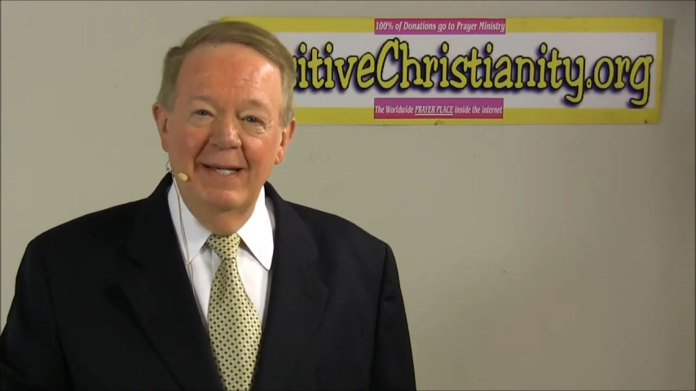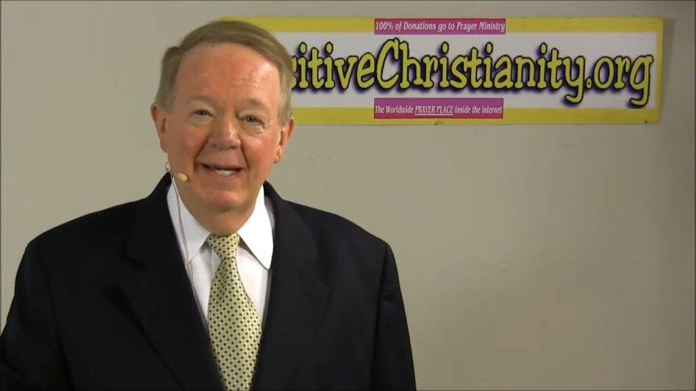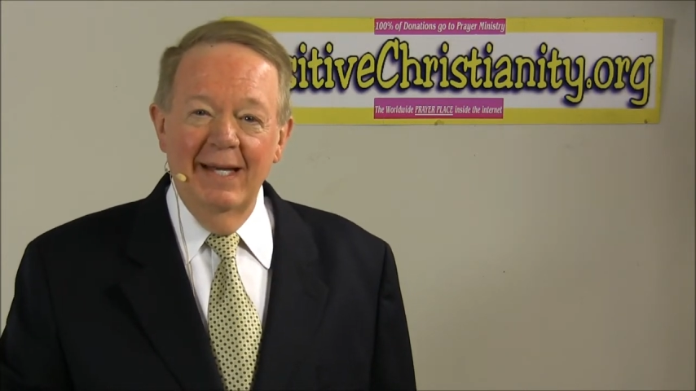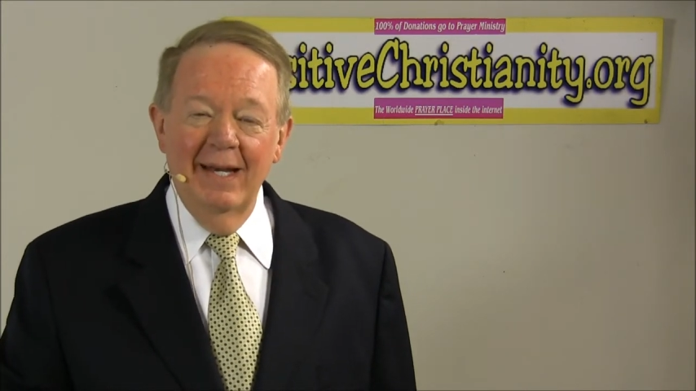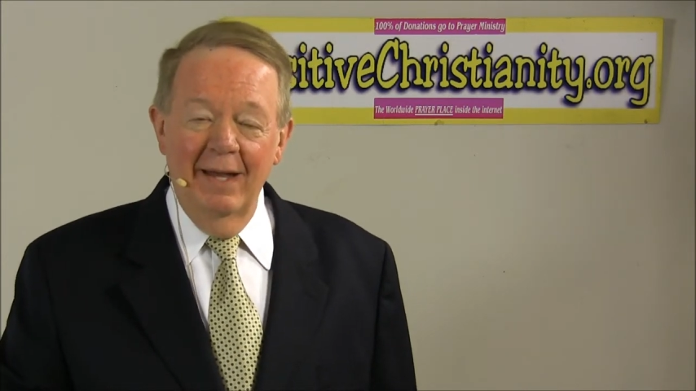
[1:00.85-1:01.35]

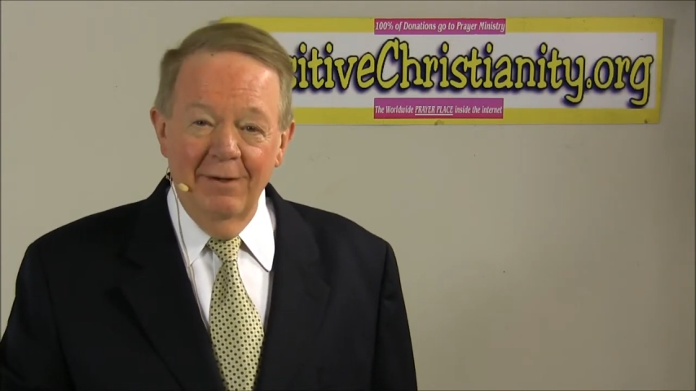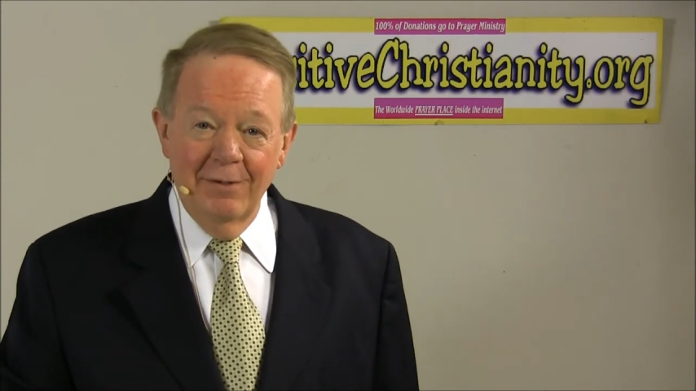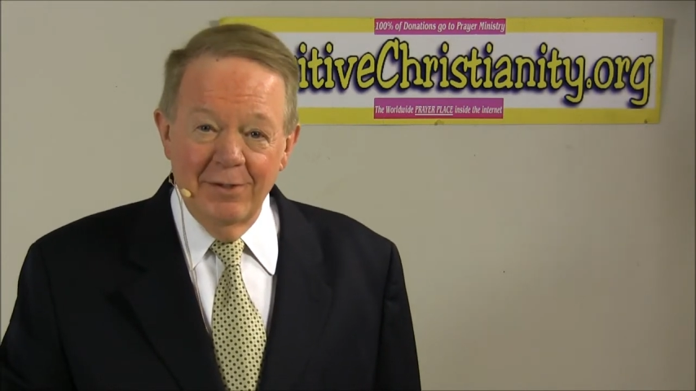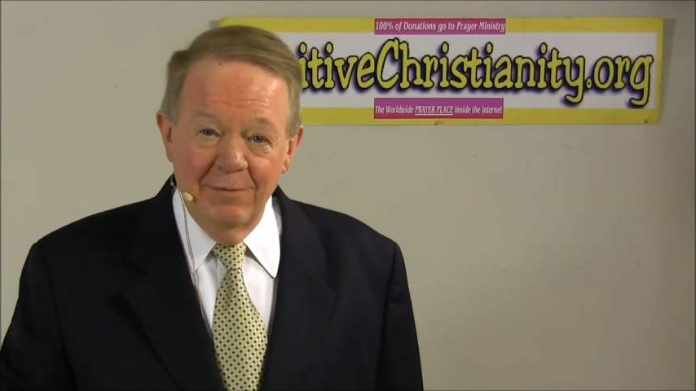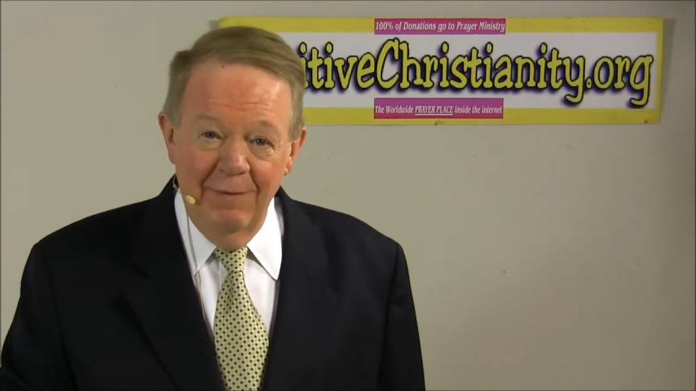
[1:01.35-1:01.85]
and
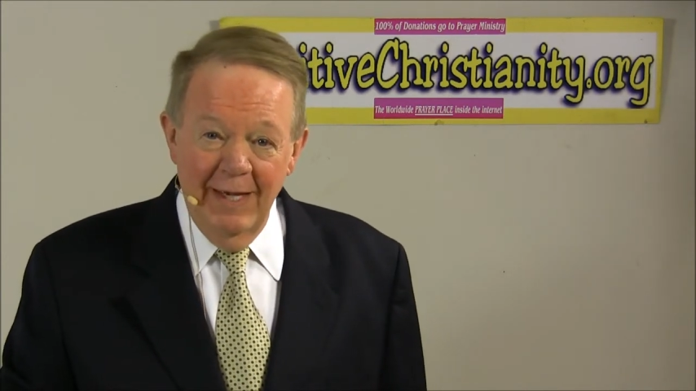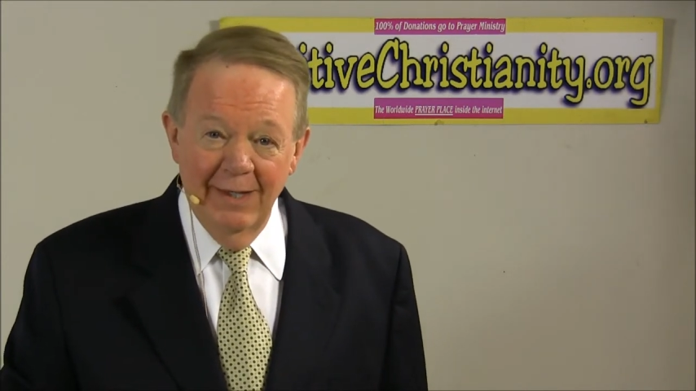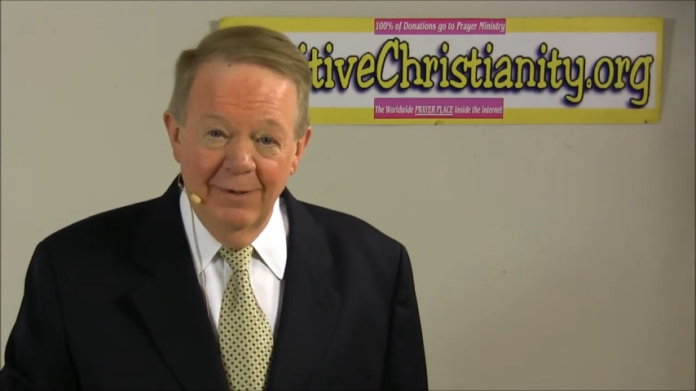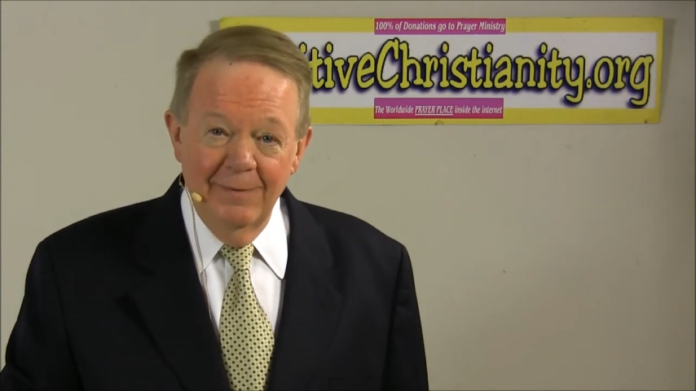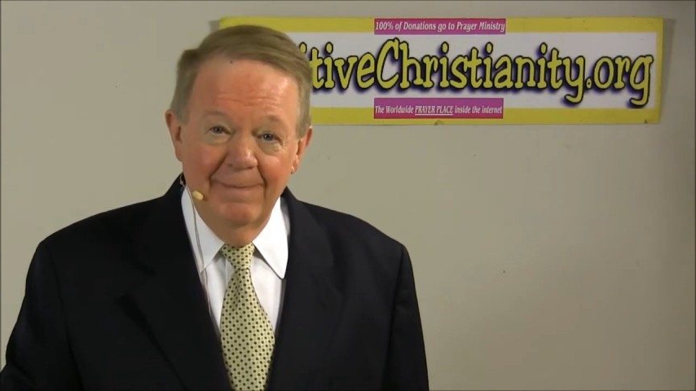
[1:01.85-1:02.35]
others
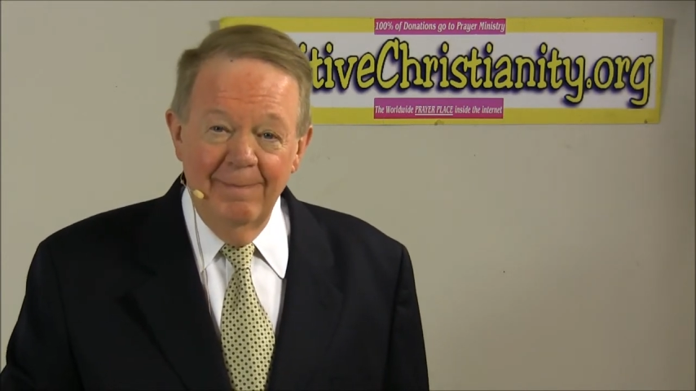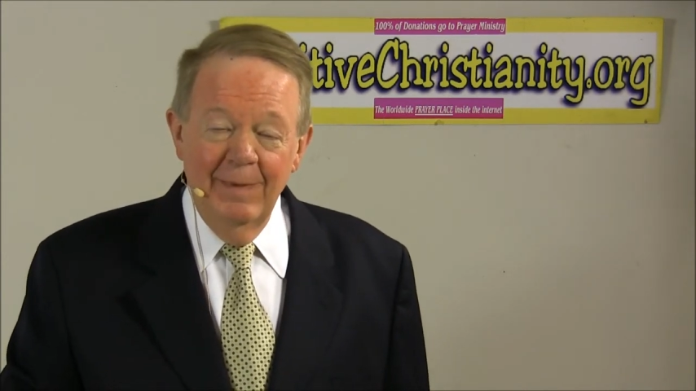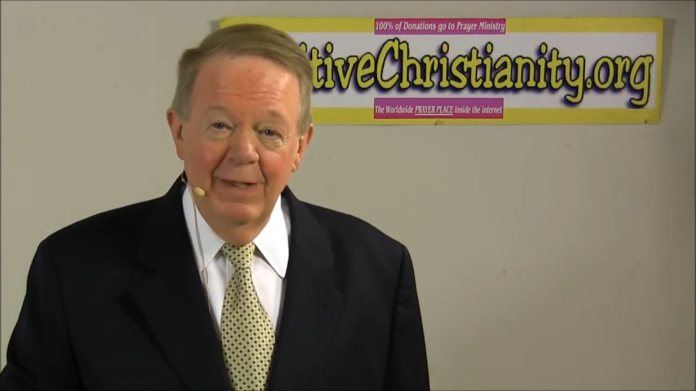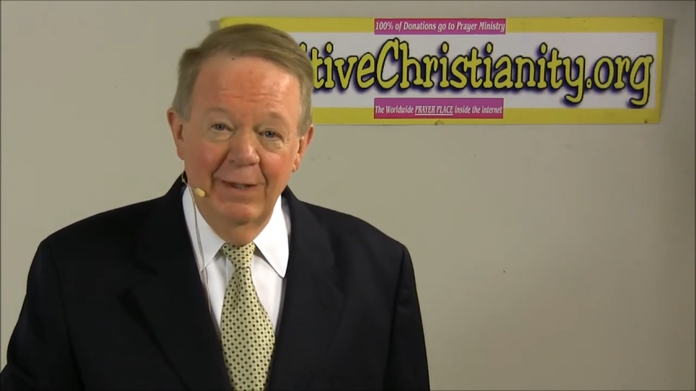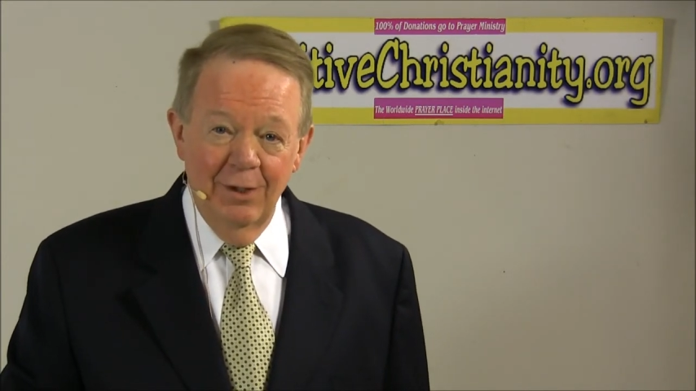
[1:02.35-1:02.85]
feel
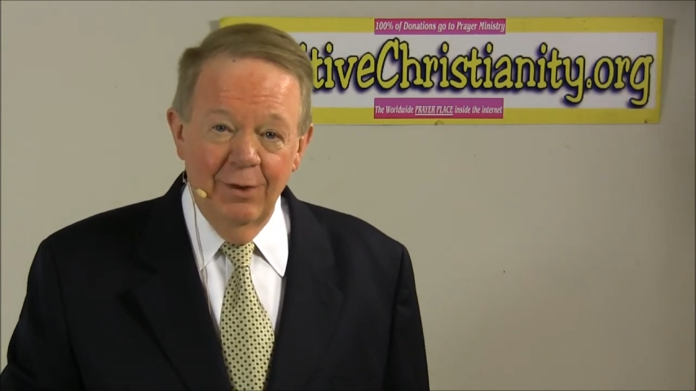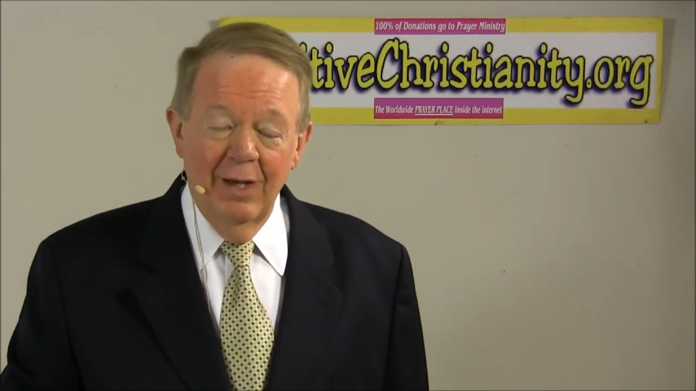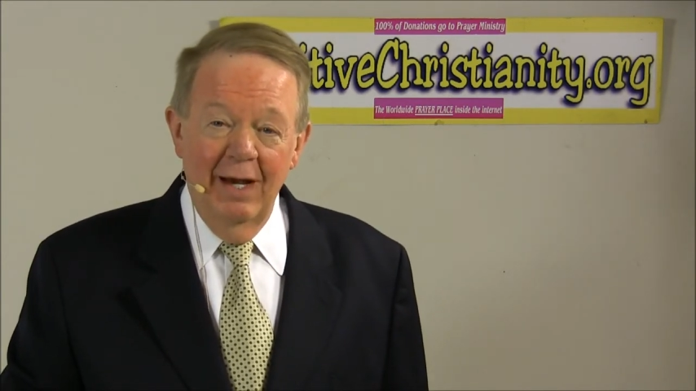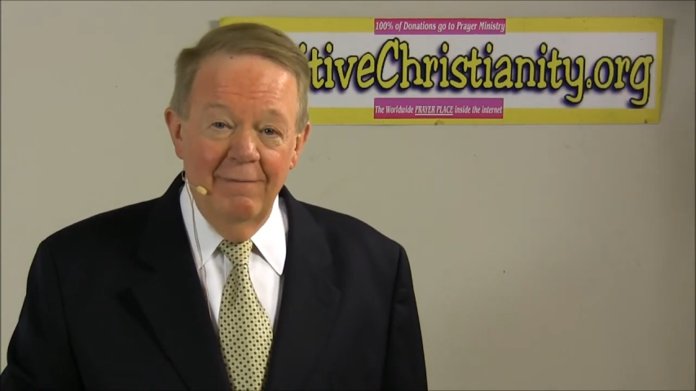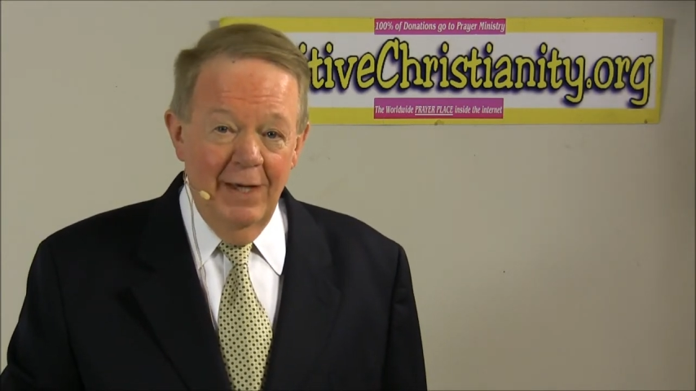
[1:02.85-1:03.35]
your love